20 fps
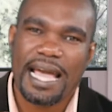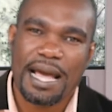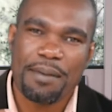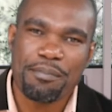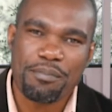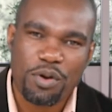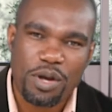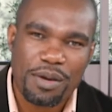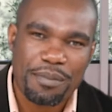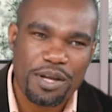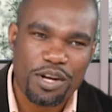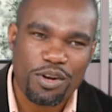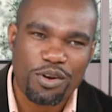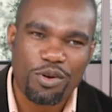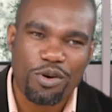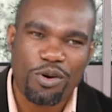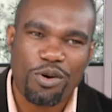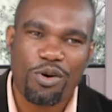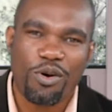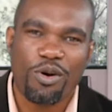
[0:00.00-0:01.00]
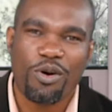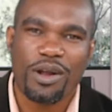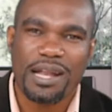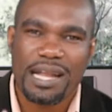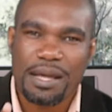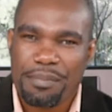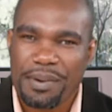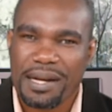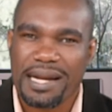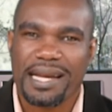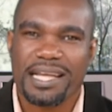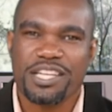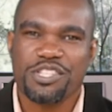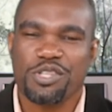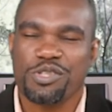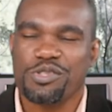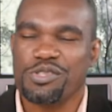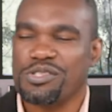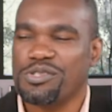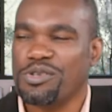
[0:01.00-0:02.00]
employment law or labor
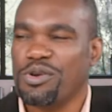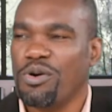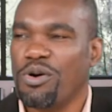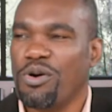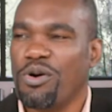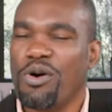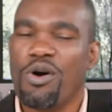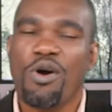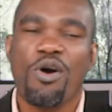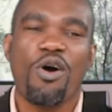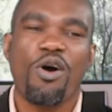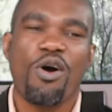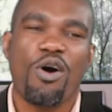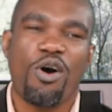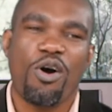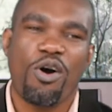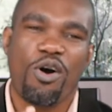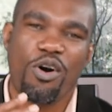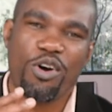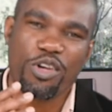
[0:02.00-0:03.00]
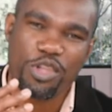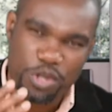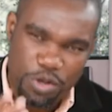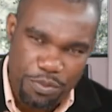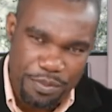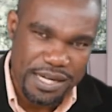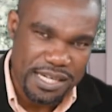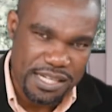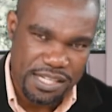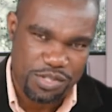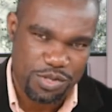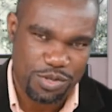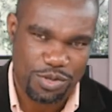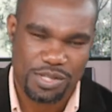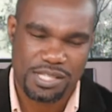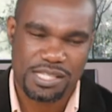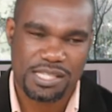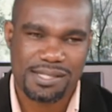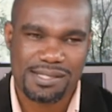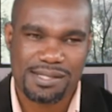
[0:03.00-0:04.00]
relations law or human
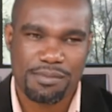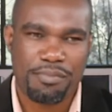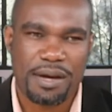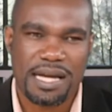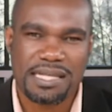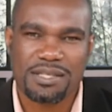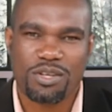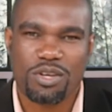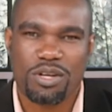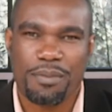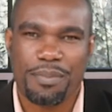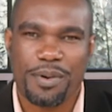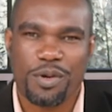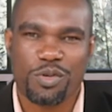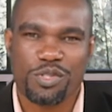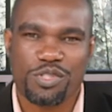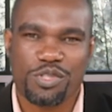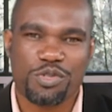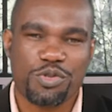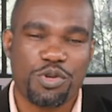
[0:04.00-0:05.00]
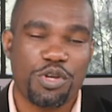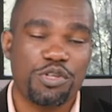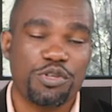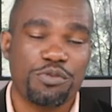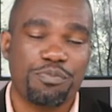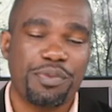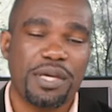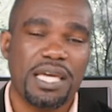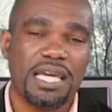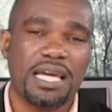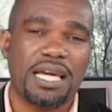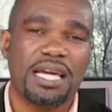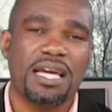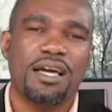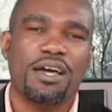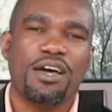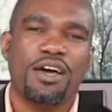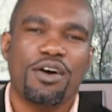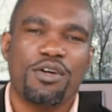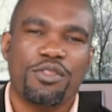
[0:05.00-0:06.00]
resources in particular, but we're just going to pick
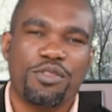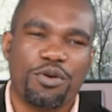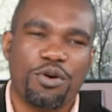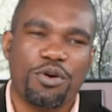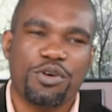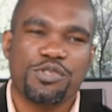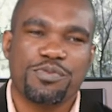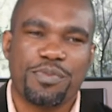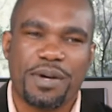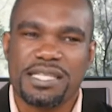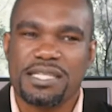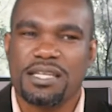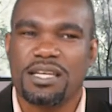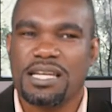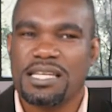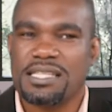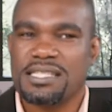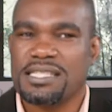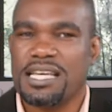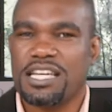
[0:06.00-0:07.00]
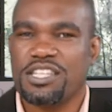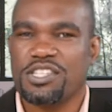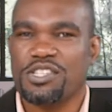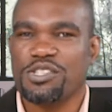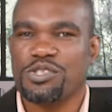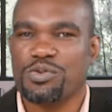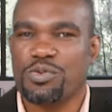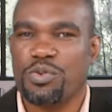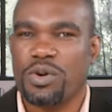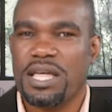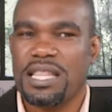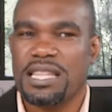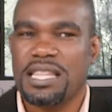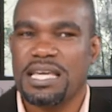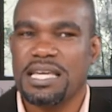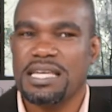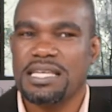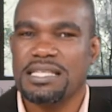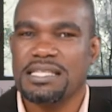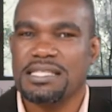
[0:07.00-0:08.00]
those particular sections where
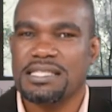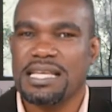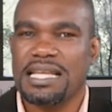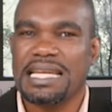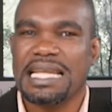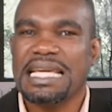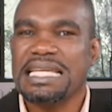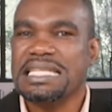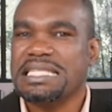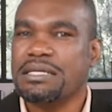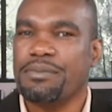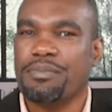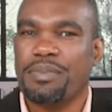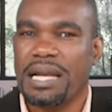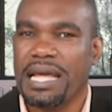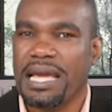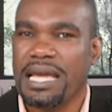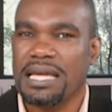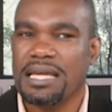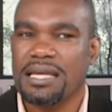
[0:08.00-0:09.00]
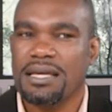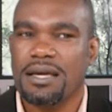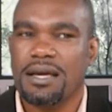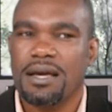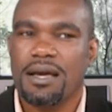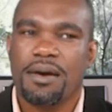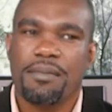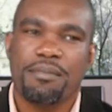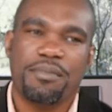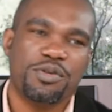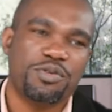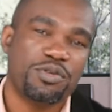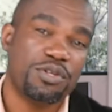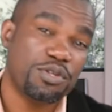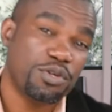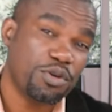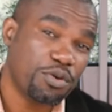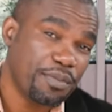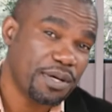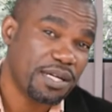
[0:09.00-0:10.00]
there is an interplay
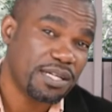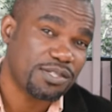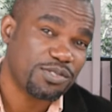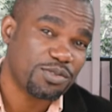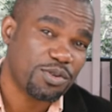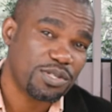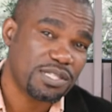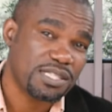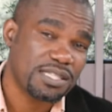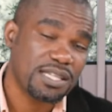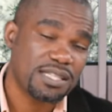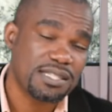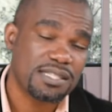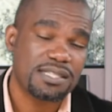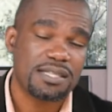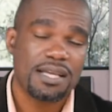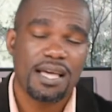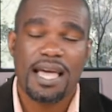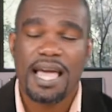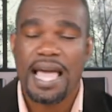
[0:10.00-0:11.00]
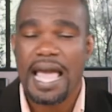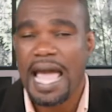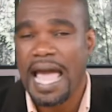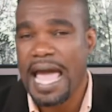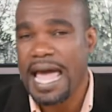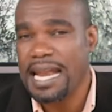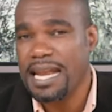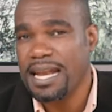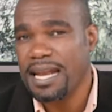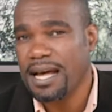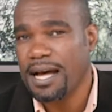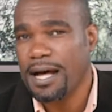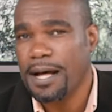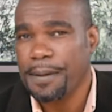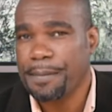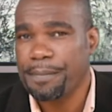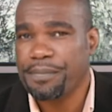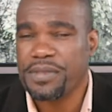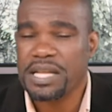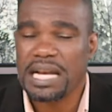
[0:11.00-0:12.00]
between human resources and
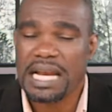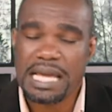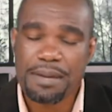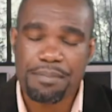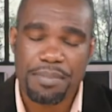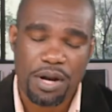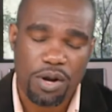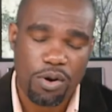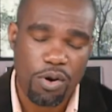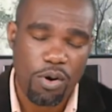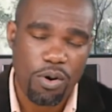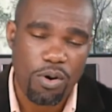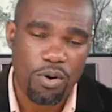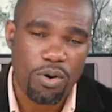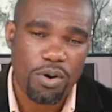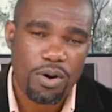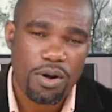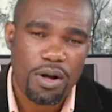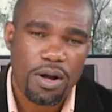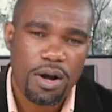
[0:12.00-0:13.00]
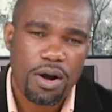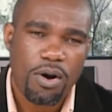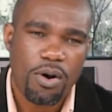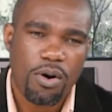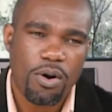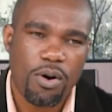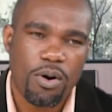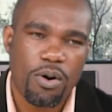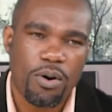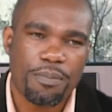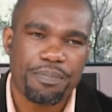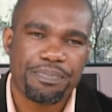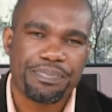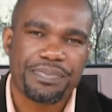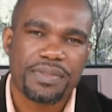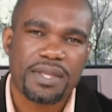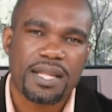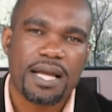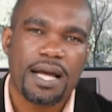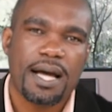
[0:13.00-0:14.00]
uh, um, the labor law or
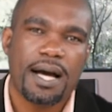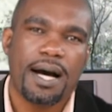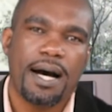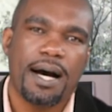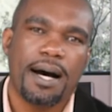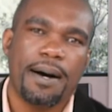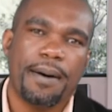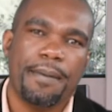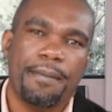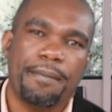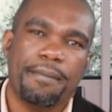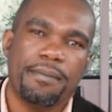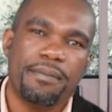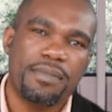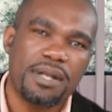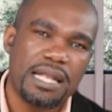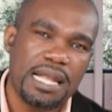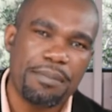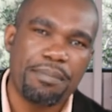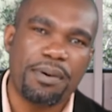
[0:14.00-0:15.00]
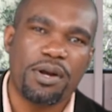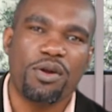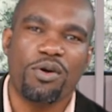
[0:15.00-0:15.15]
um, labor